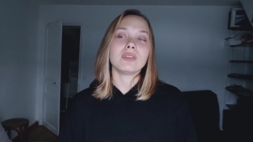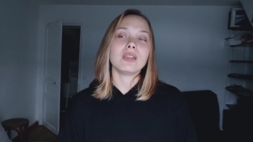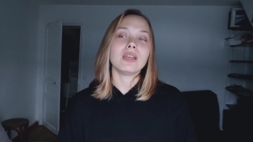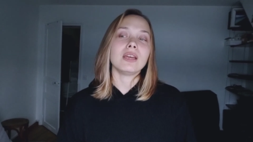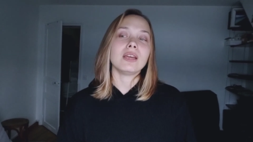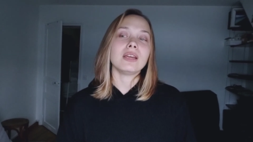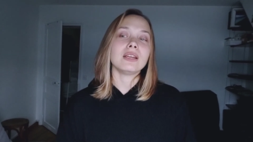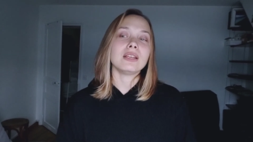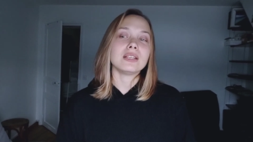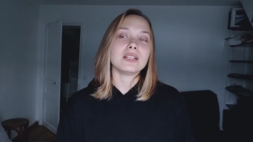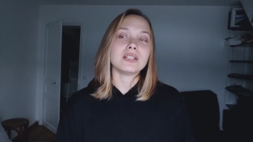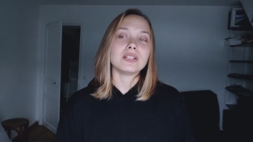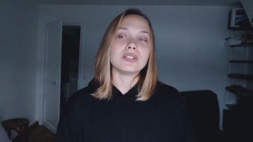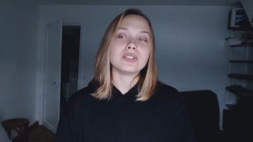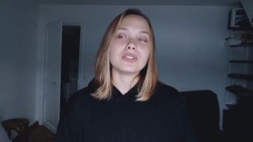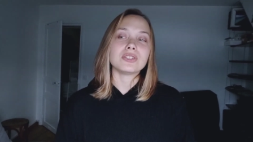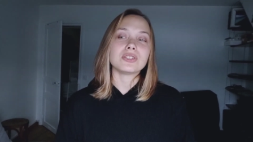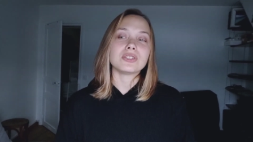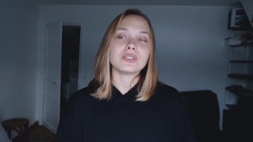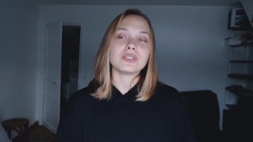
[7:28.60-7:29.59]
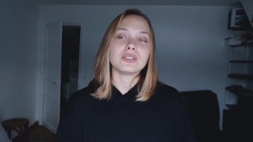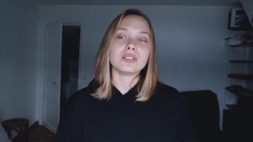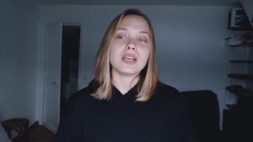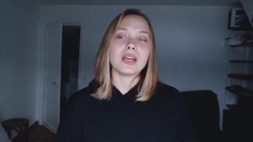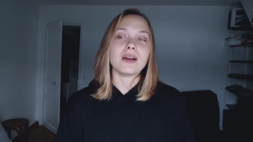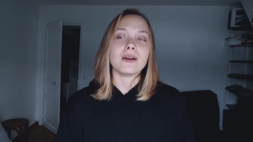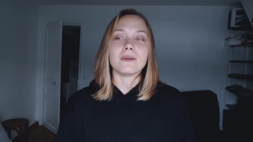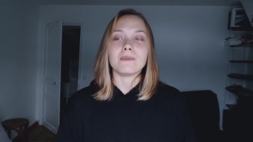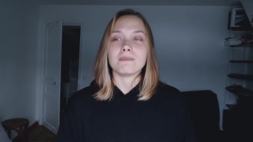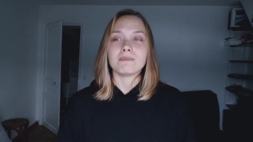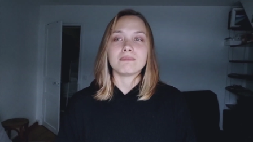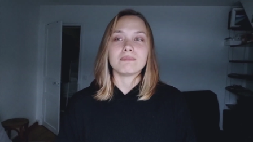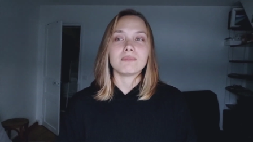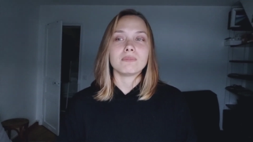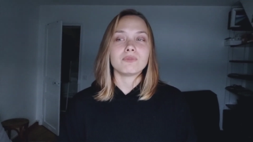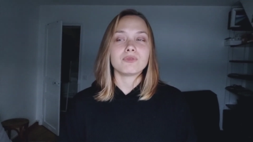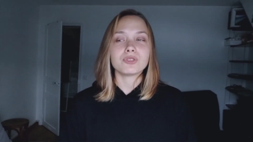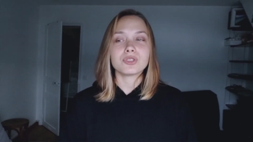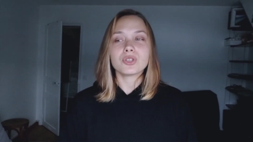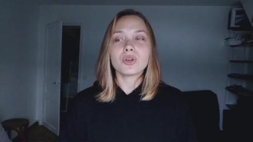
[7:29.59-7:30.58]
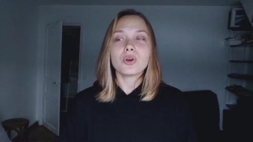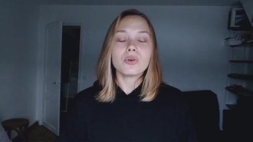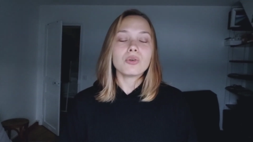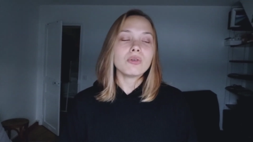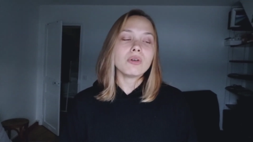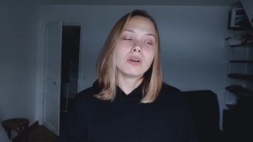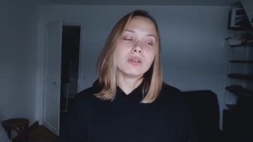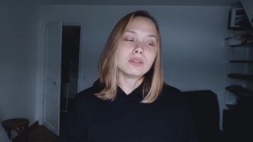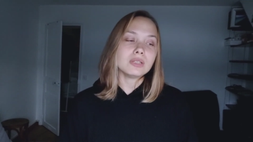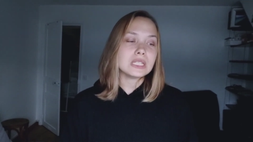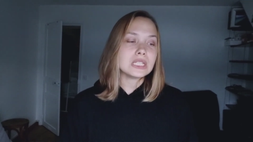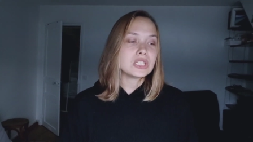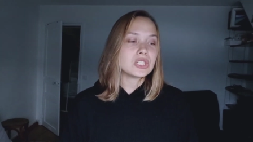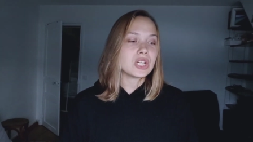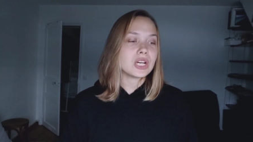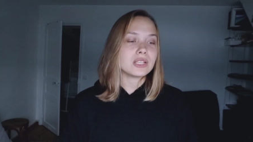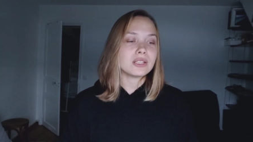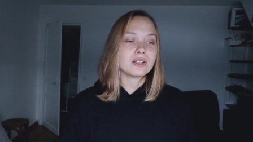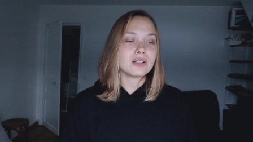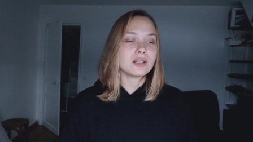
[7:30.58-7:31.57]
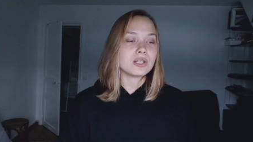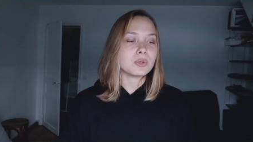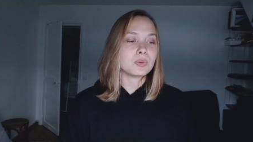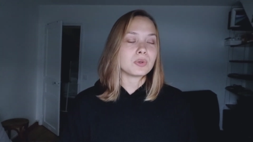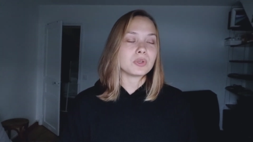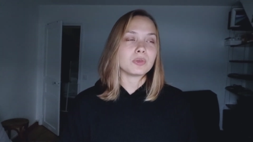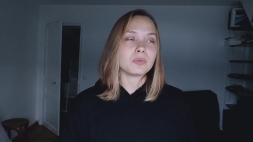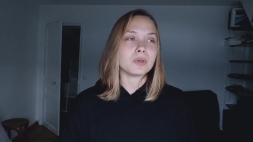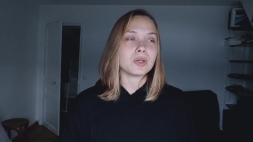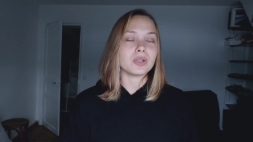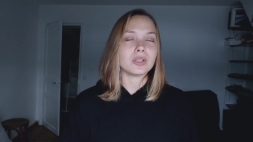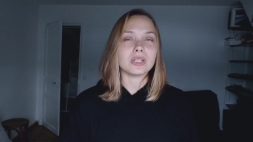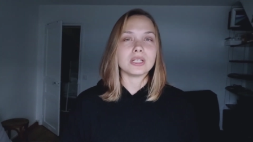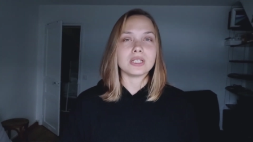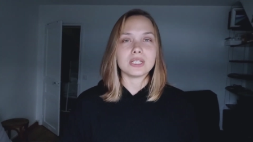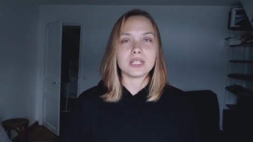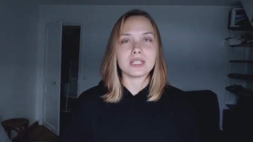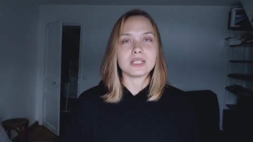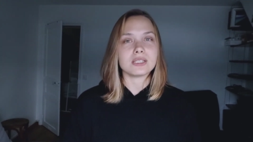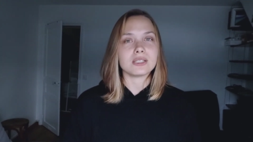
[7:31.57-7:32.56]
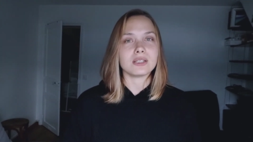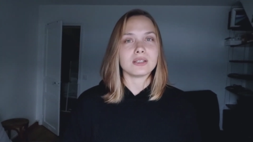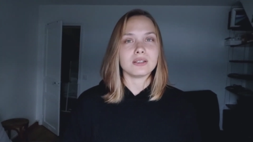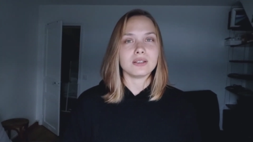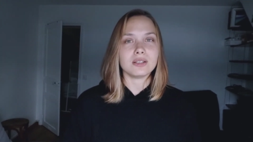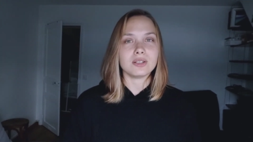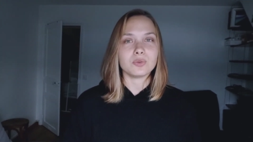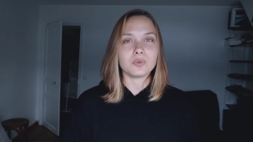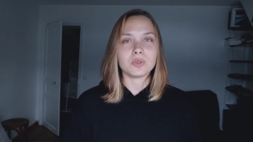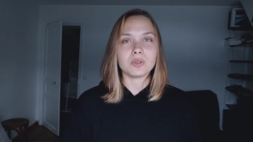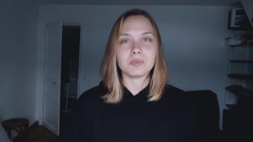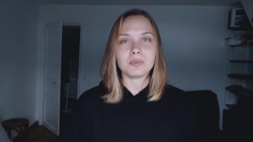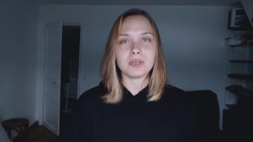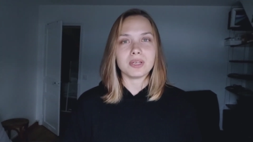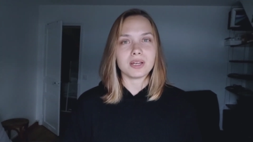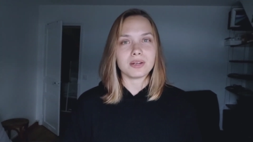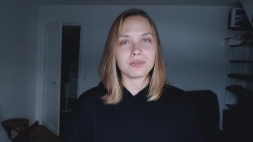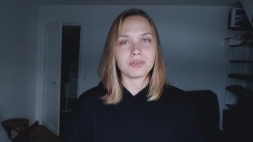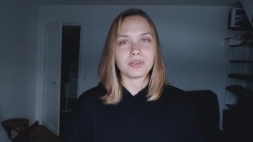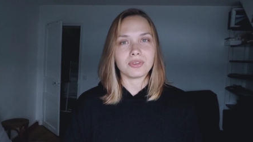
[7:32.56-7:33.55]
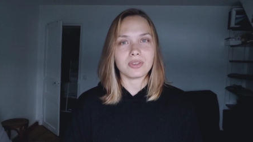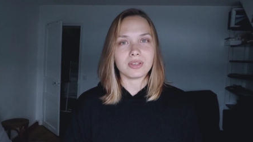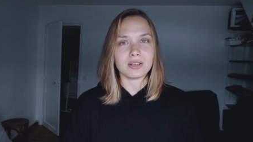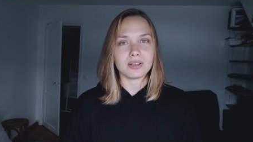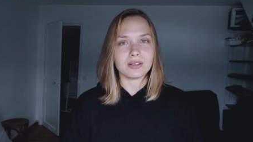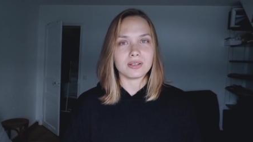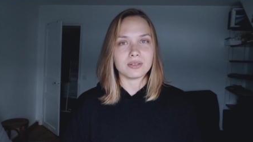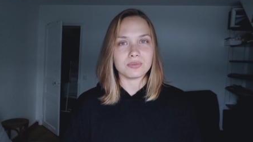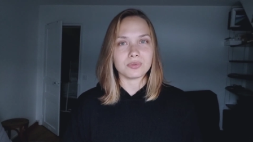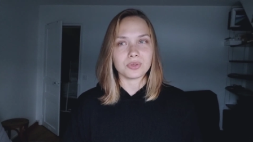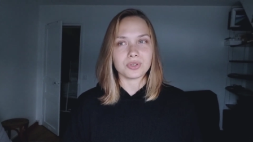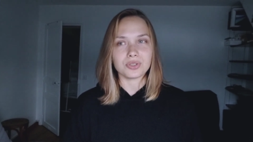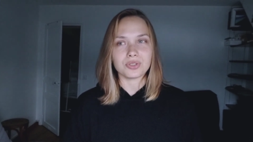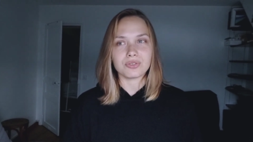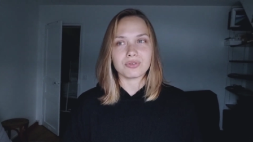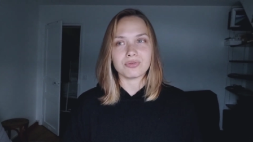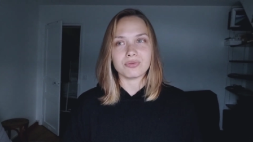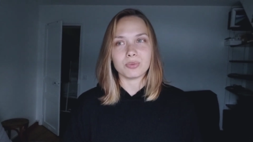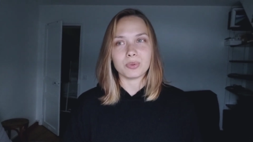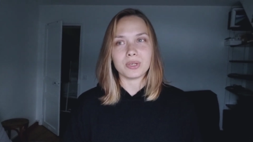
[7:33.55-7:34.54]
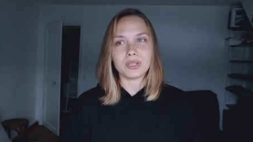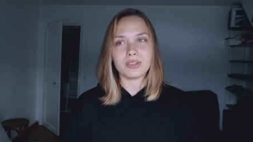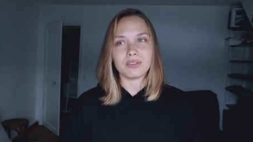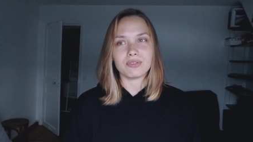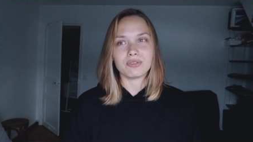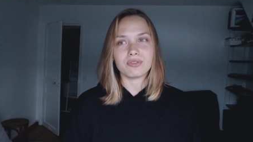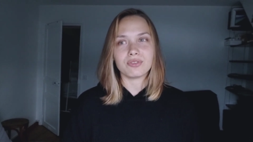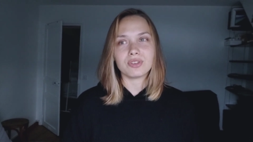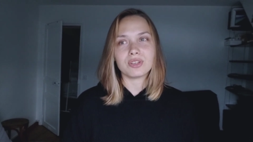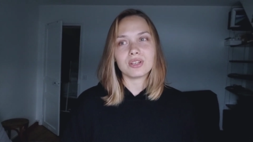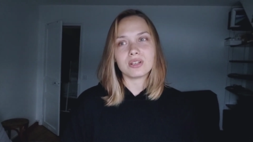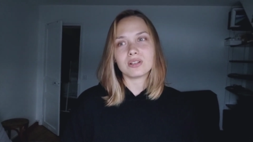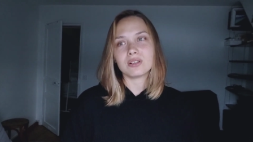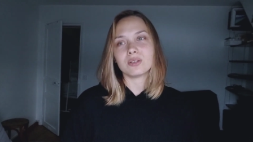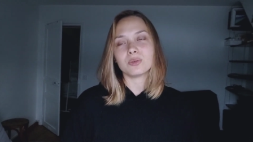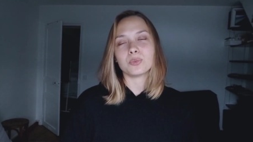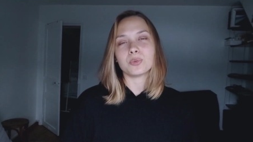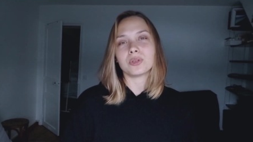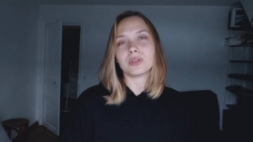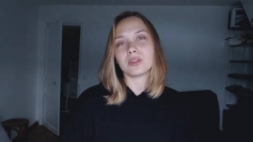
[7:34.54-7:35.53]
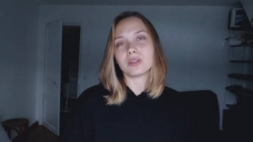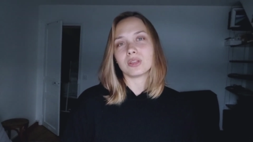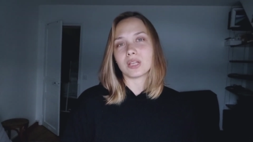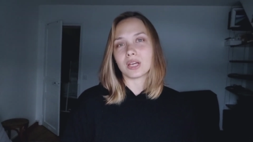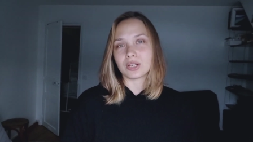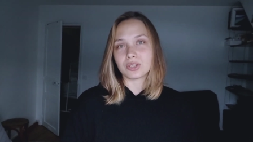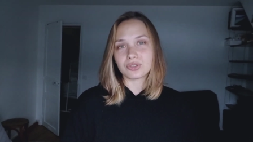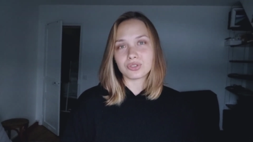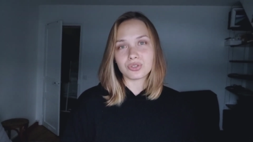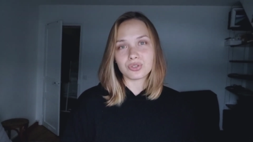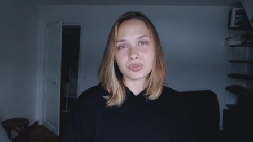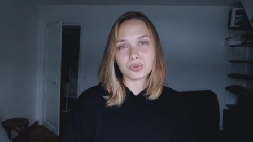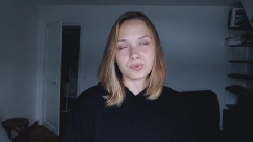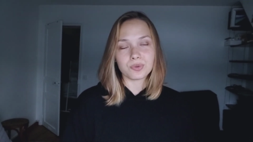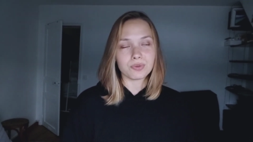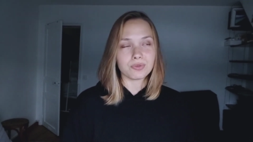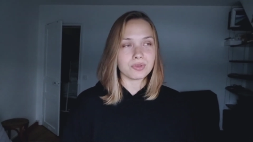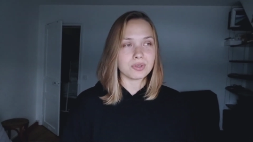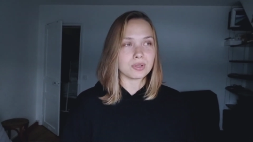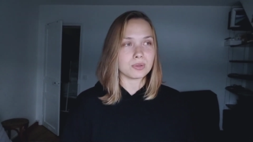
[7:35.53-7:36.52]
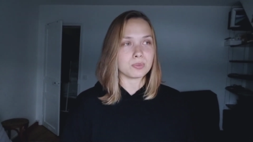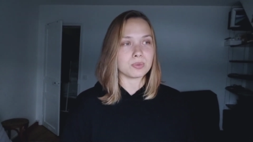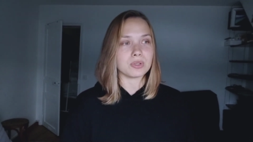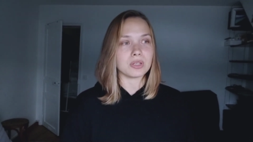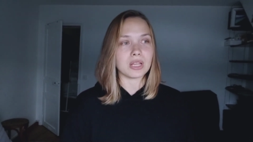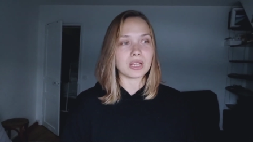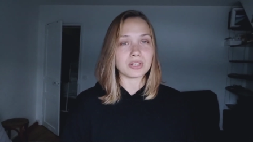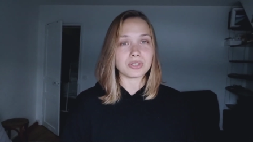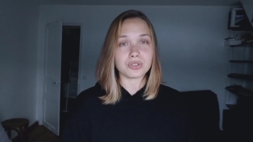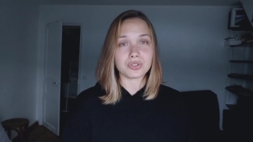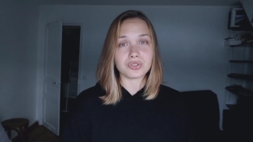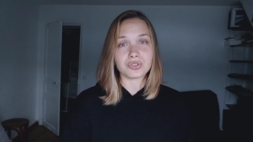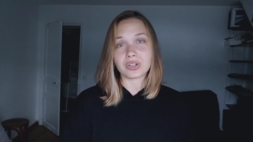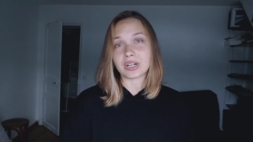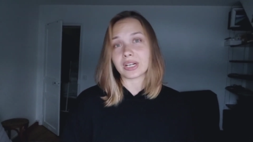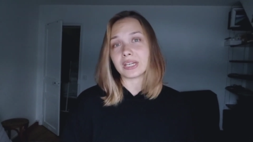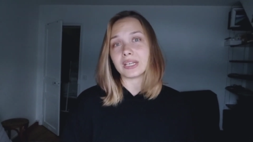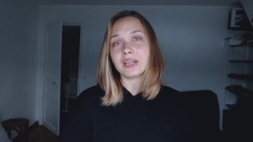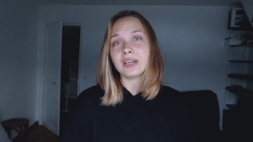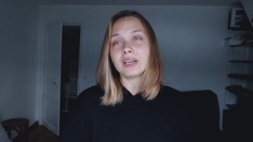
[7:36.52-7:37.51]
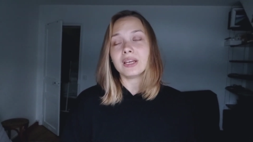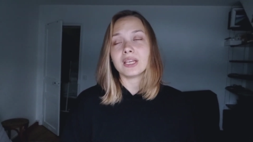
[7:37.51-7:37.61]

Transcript: and yeah so on this channel it won't be only dancing it will be everything what we feel we like to do we feel we'd like to try